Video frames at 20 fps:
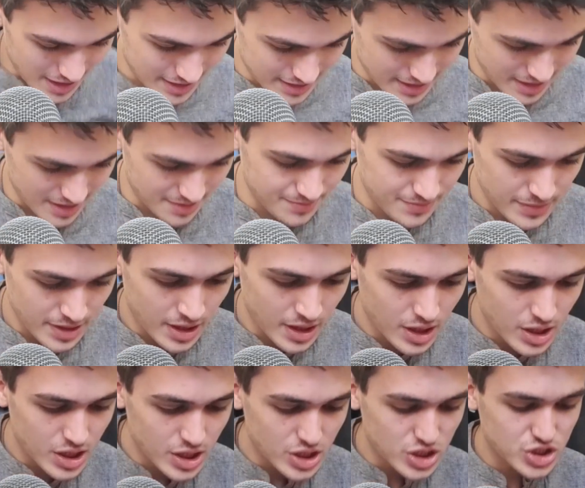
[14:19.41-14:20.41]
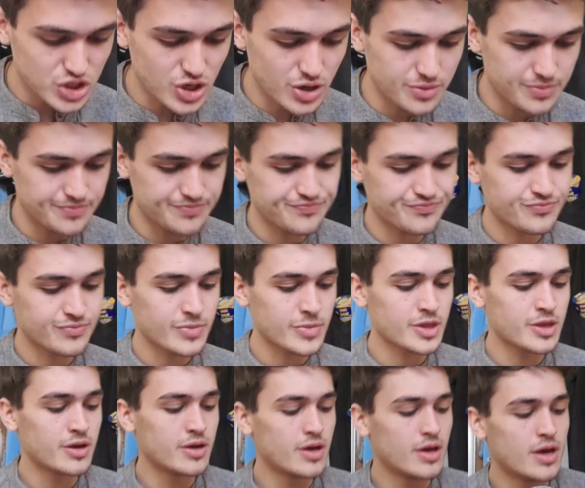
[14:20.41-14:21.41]
Okay, so
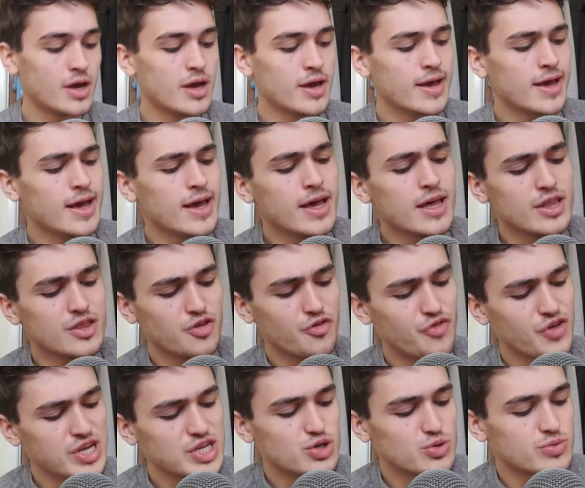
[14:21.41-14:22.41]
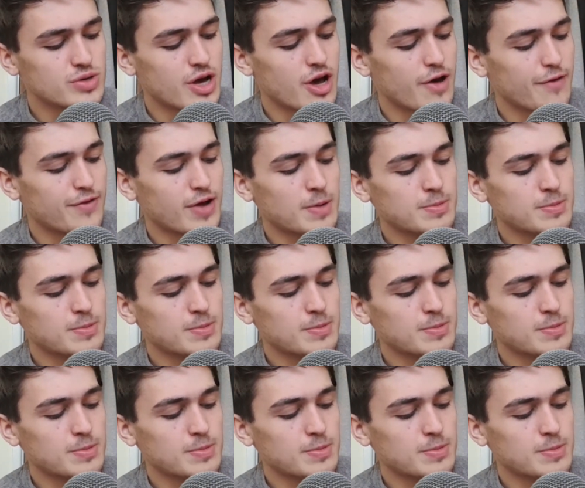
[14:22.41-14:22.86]
the facial nerve,